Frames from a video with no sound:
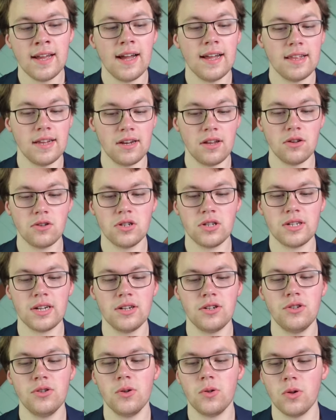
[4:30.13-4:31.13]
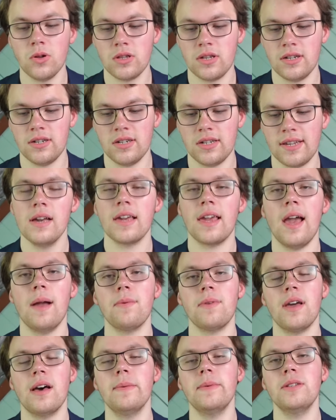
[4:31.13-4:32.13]
And then they also signed two goaltenders.
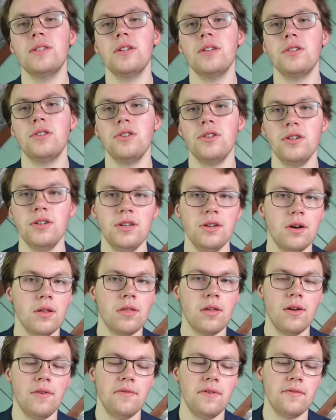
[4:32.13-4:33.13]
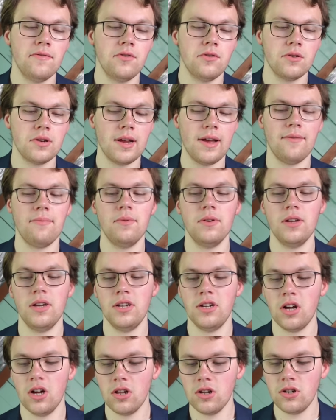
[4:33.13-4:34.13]
Cam Talbot to a two-year deal with AAV of $2.5
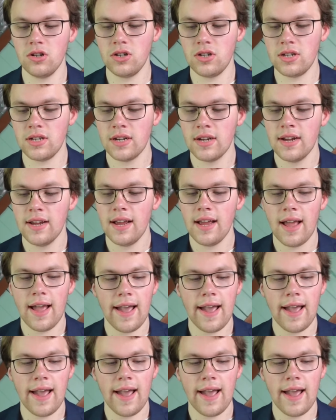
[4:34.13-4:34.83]
million.